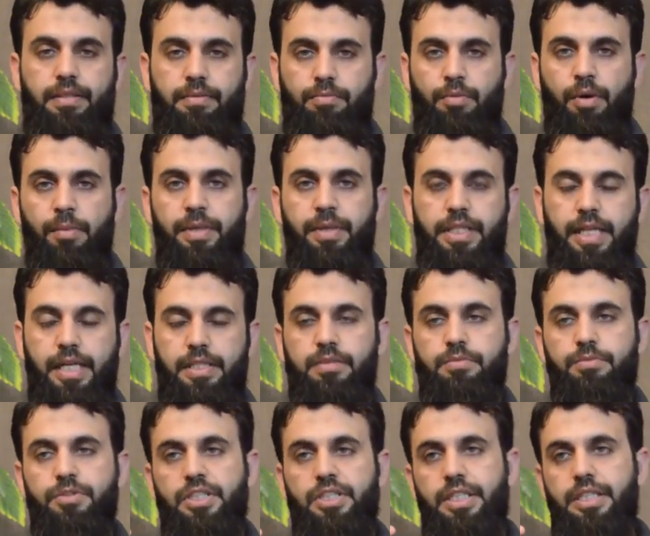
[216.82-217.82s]
Muhammad
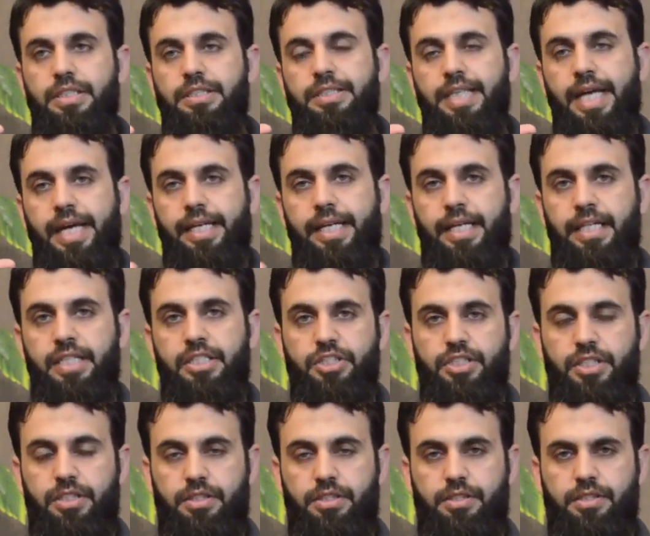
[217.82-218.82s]
Qasim sees that engine